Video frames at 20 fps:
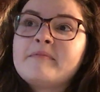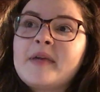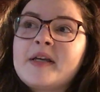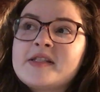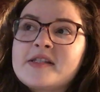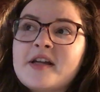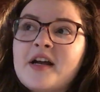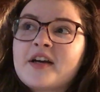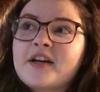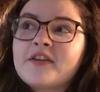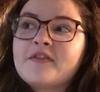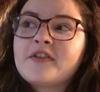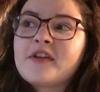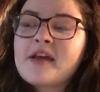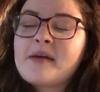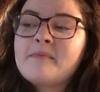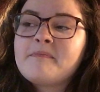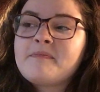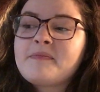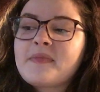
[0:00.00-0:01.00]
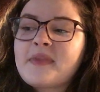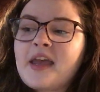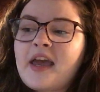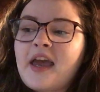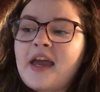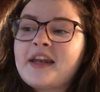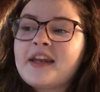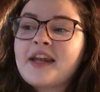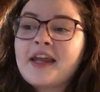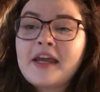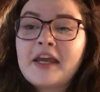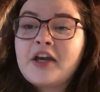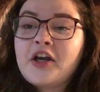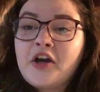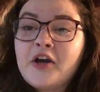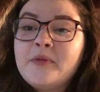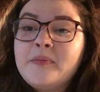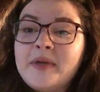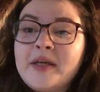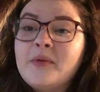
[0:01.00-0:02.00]
It's not good for them. And it
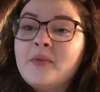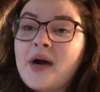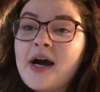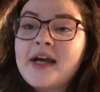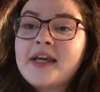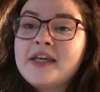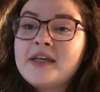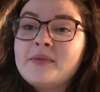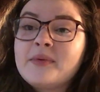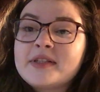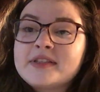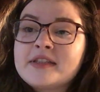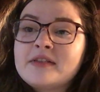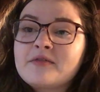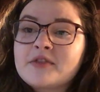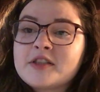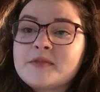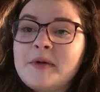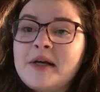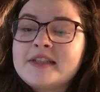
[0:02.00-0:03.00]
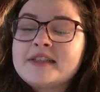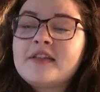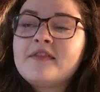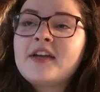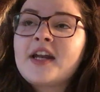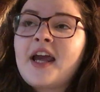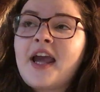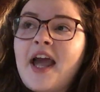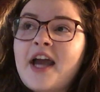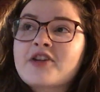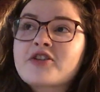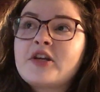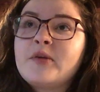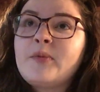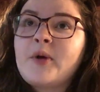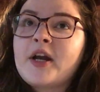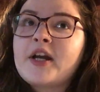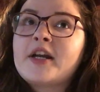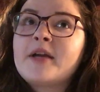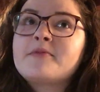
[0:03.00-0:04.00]
could be why he wasn't responsive. And I actually
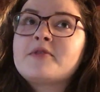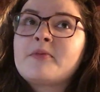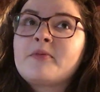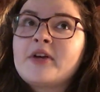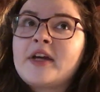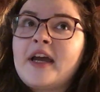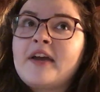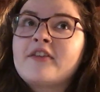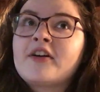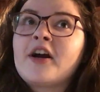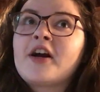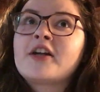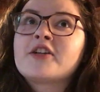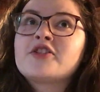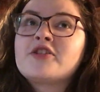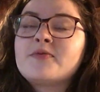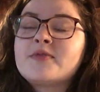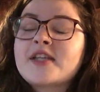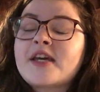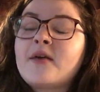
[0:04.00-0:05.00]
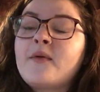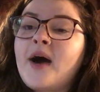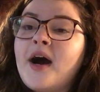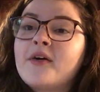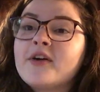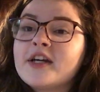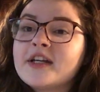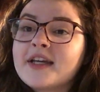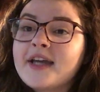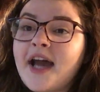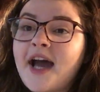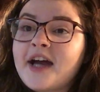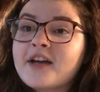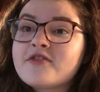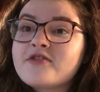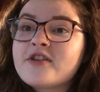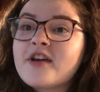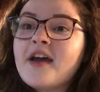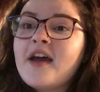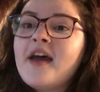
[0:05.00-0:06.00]
brought it up to Marie Everhart, and she was like, wow, good
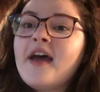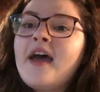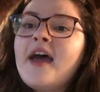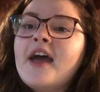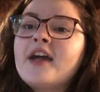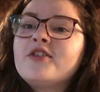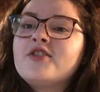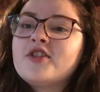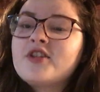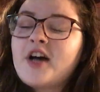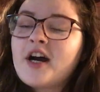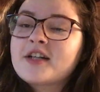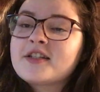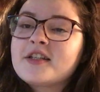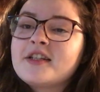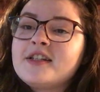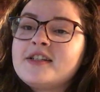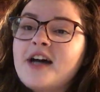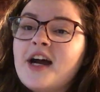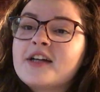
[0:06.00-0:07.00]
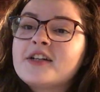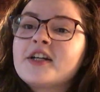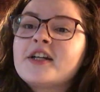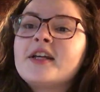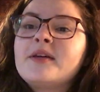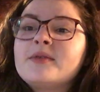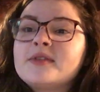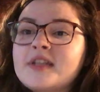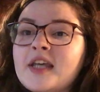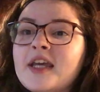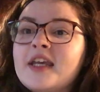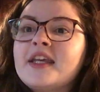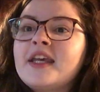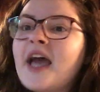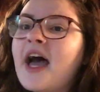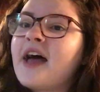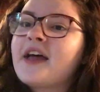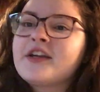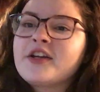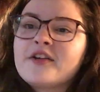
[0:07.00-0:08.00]
catch. And she talked to the doctor, and he was like,
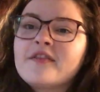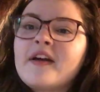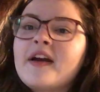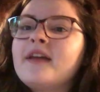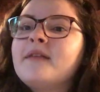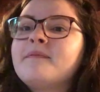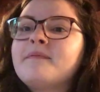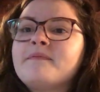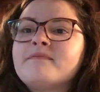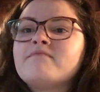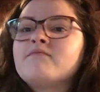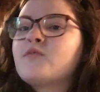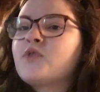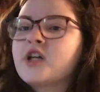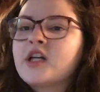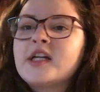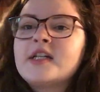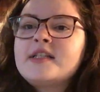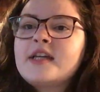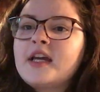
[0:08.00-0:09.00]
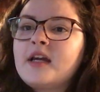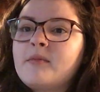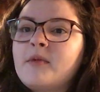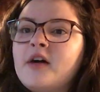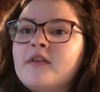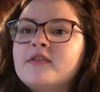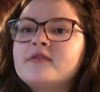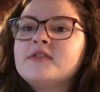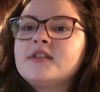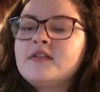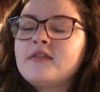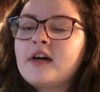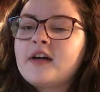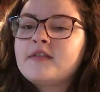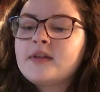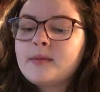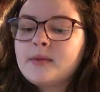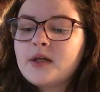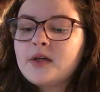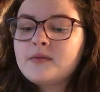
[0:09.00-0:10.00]
yeah, you're right. We're going to take him off of
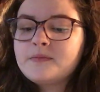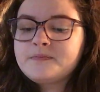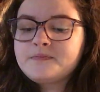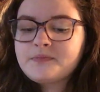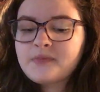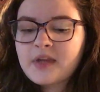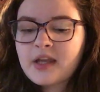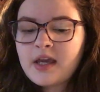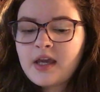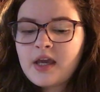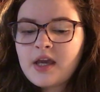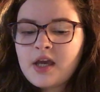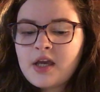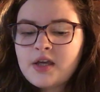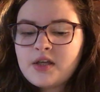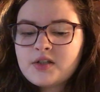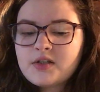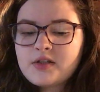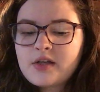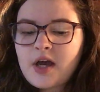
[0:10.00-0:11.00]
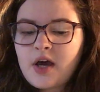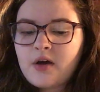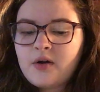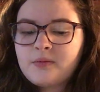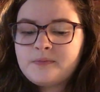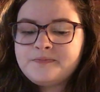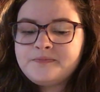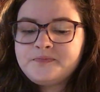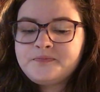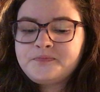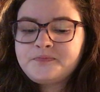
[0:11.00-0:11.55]
D5W. So